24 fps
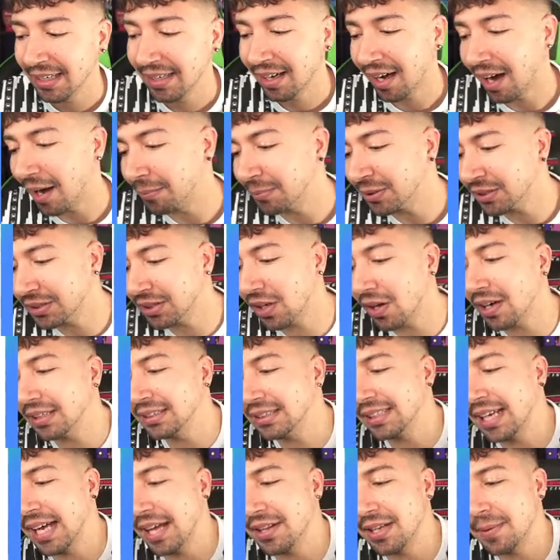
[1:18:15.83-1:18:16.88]
I'm starting
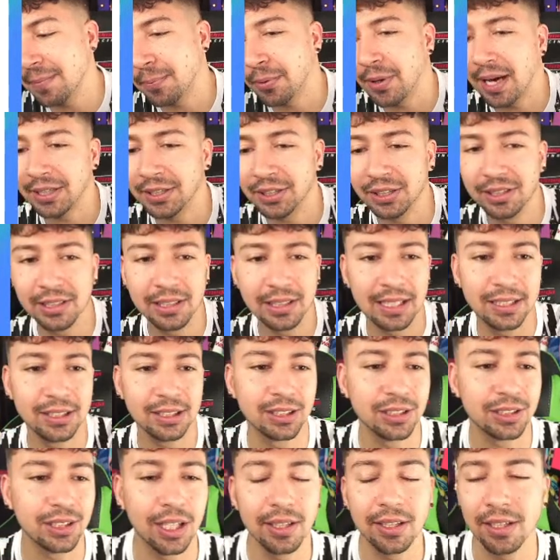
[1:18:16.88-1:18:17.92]
to get the impression that they
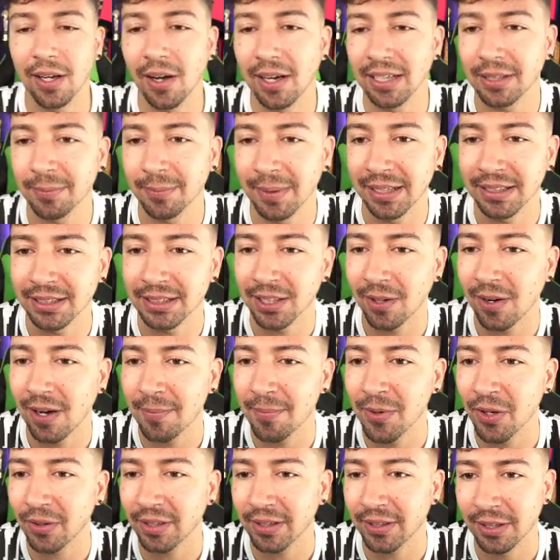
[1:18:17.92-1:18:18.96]
just don't like me. So I'm
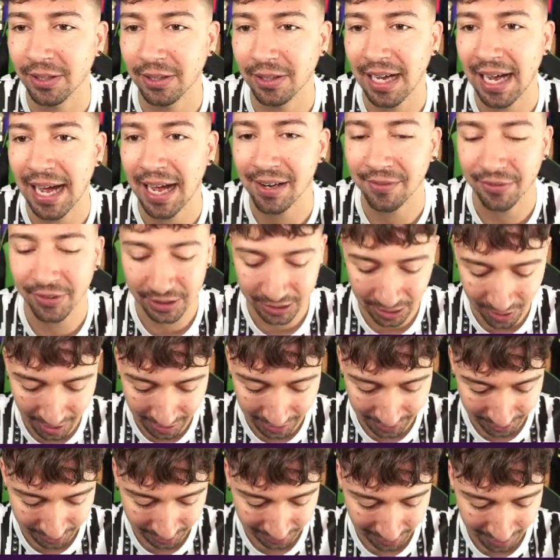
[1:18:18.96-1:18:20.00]
not going to
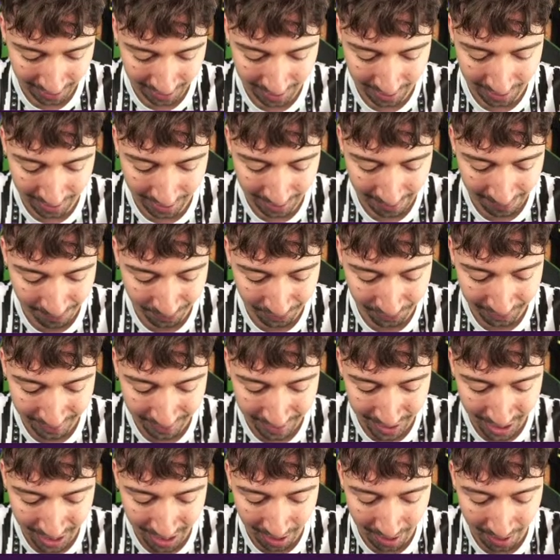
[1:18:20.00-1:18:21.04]
advertise
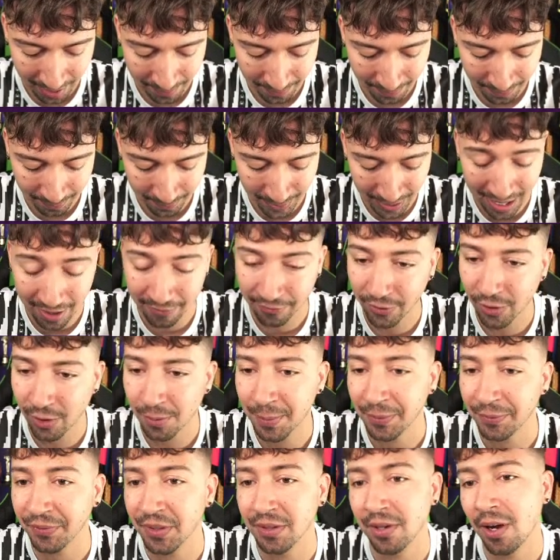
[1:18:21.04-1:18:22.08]
their platform.
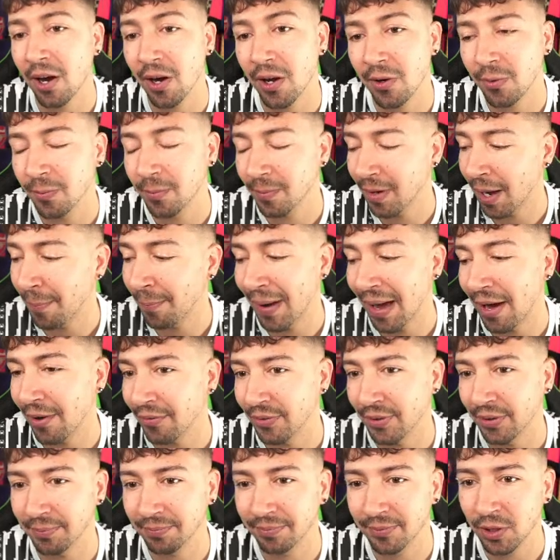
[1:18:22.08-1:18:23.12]
If you know about
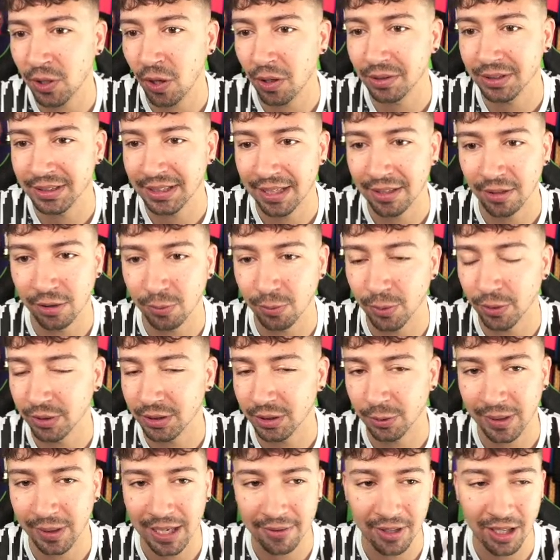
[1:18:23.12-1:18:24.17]
the content awards
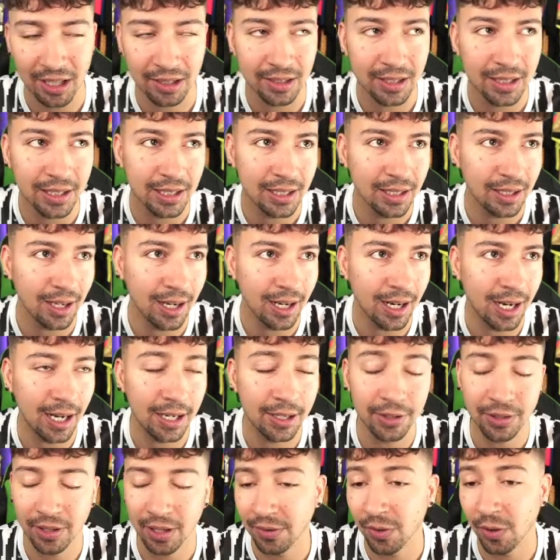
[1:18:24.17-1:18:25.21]
or whatever,
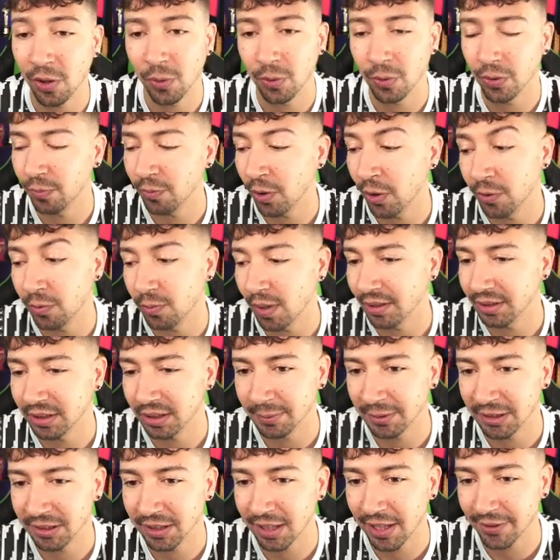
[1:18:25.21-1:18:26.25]
and who runs them
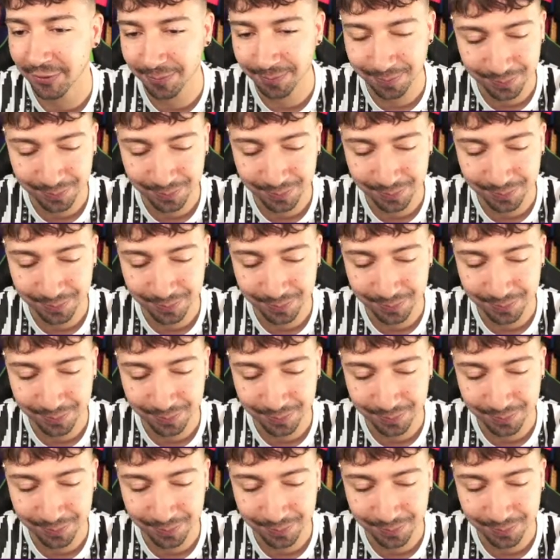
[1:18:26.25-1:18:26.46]
and stuff,